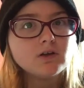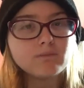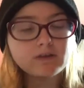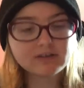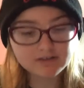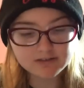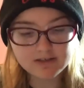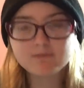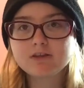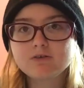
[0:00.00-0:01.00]
But it's the
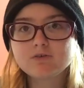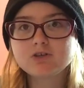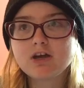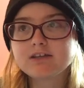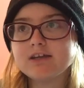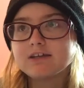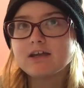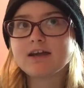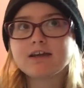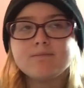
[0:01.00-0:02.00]
same thing with Jesse. Like,
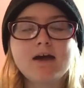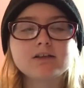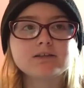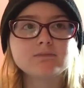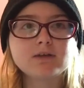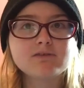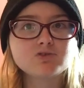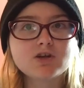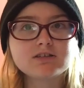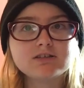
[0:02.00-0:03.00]
I get mad sometimes
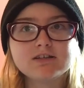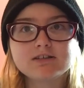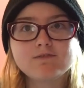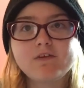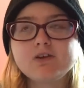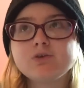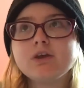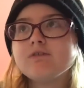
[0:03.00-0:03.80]
with Jesse does in the videos,